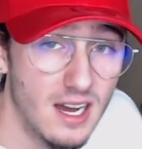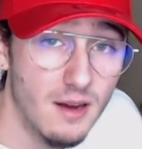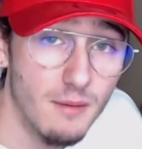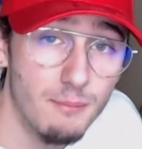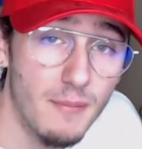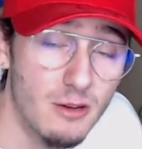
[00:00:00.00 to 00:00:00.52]

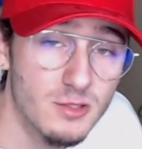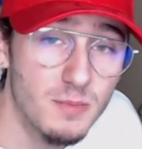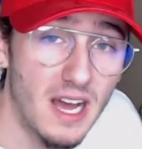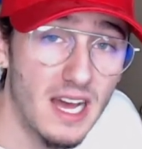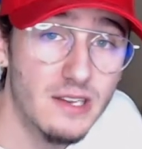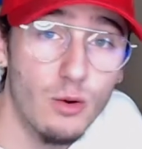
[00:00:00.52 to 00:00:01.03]
mouse
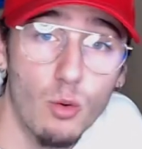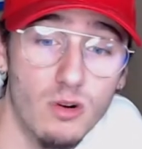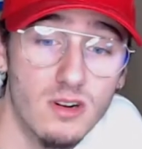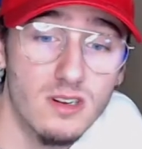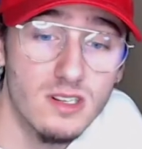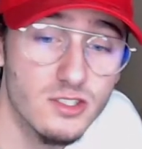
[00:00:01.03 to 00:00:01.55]
pad.
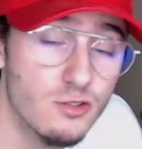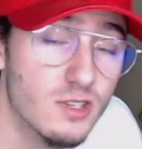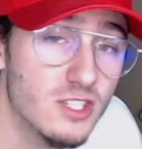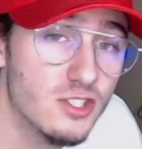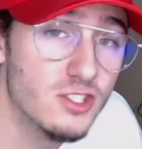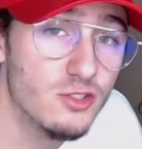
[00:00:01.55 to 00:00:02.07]
Or you
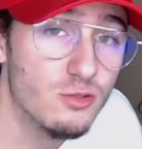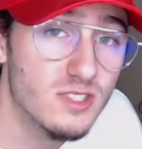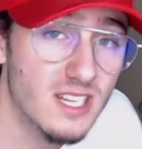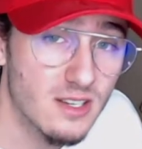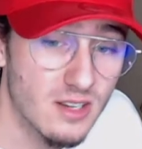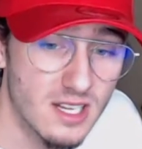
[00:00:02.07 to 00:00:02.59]
can just use
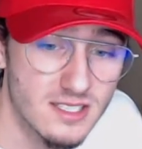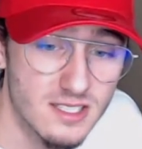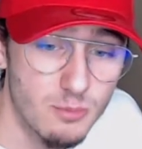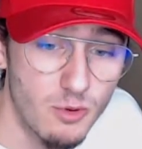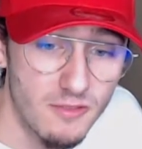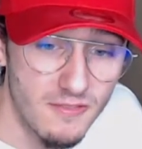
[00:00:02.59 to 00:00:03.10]
like a
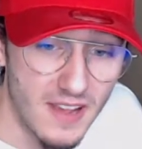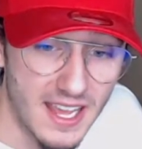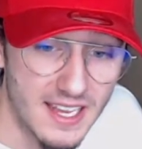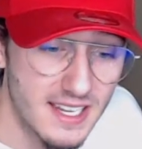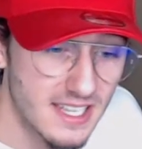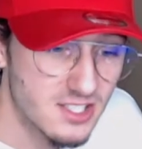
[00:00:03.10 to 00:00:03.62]
simple
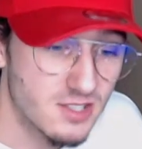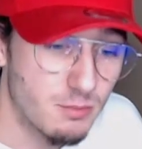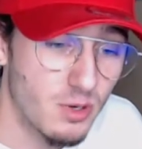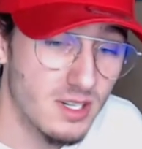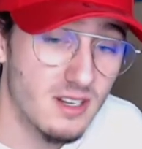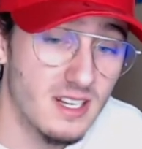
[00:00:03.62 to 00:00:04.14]
fan and just
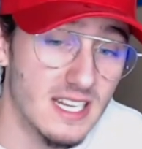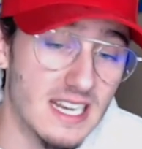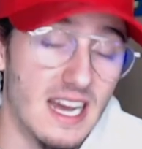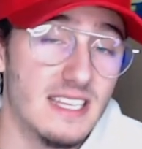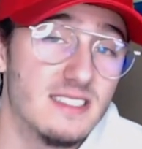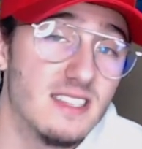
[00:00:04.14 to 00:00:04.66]
put it on like
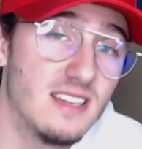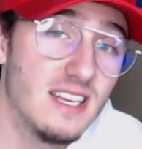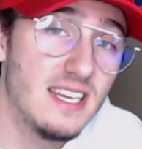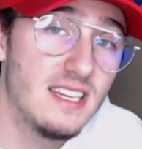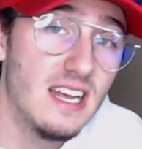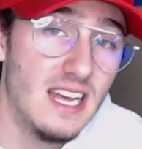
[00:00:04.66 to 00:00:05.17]

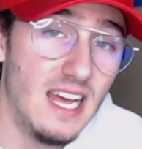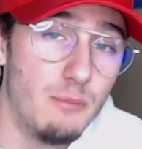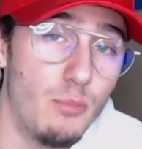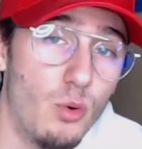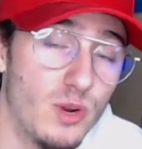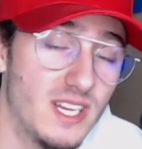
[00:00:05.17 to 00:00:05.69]
isolate and
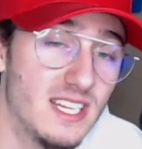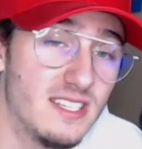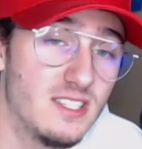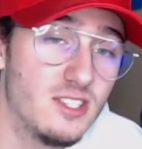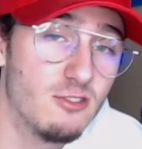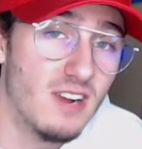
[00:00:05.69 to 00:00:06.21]
point it
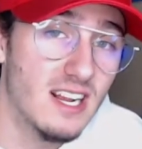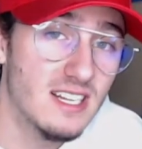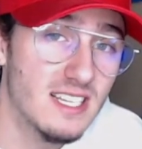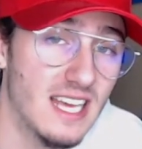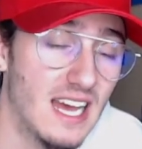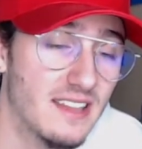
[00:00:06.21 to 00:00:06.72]

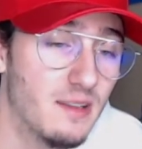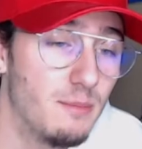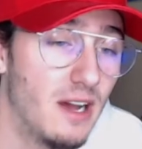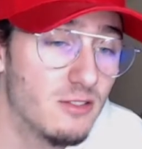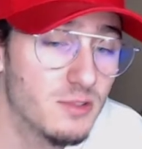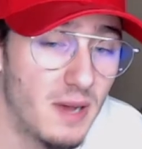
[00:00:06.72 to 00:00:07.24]
directly at the
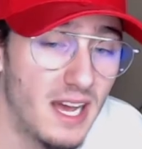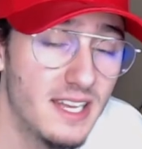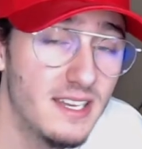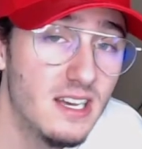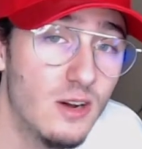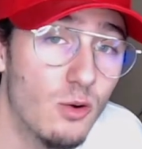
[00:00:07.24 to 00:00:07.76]
mouse
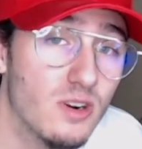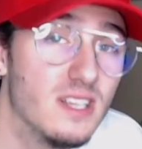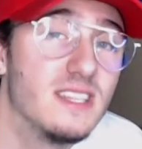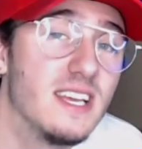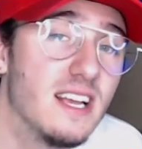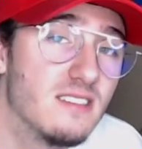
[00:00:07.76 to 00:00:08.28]
pad or in
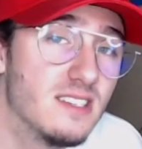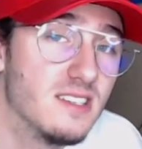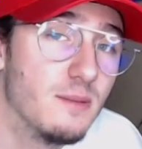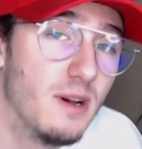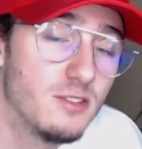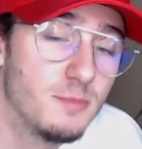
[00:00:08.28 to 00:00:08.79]
the area of the
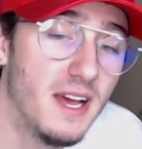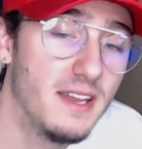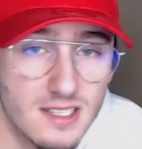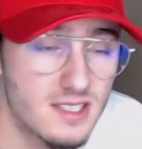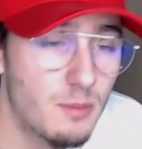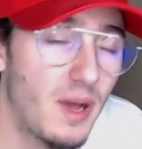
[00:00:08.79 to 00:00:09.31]
mouse pad.
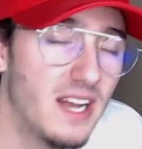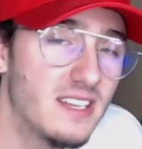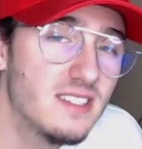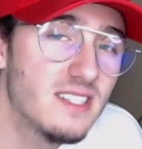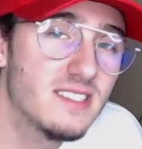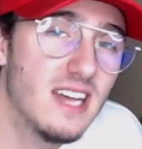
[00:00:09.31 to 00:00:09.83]
Depending
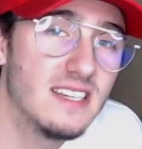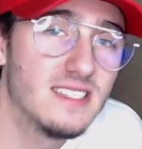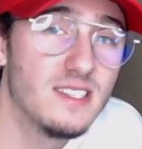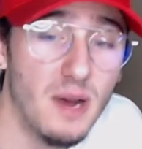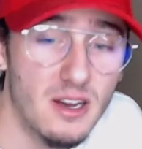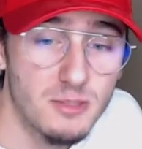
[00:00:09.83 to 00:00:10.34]
on the size of
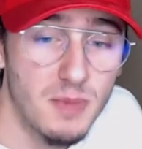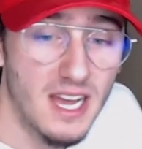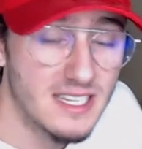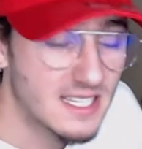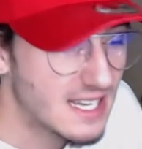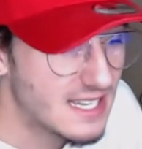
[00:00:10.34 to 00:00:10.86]
the mouse pad, it can